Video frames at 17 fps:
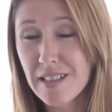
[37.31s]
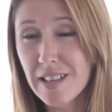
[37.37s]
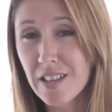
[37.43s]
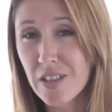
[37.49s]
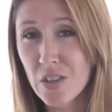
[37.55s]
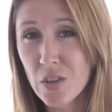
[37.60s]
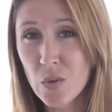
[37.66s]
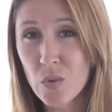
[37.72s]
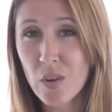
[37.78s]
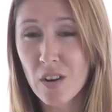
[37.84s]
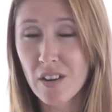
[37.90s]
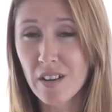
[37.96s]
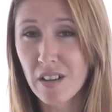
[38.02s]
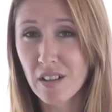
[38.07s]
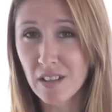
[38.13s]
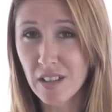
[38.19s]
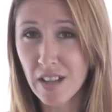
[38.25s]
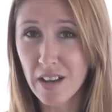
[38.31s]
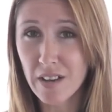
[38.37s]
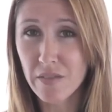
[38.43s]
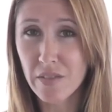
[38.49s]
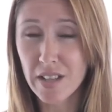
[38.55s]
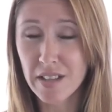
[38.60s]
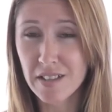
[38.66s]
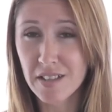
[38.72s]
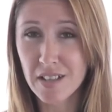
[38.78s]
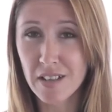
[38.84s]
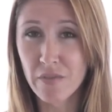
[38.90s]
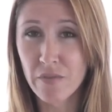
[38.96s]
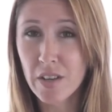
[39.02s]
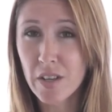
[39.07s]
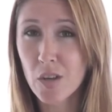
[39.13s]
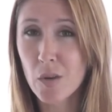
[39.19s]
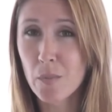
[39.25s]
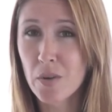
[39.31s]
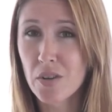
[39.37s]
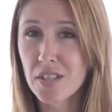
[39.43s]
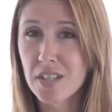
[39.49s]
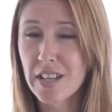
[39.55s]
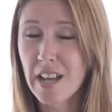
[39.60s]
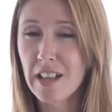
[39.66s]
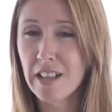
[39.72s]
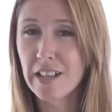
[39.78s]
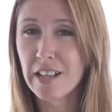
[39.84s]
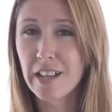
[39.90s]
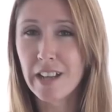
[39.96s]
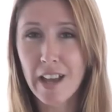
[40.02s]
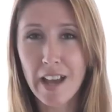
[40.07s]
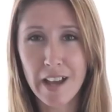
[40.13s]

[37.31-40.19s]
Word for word: that you are going to love and it's going to fit your personality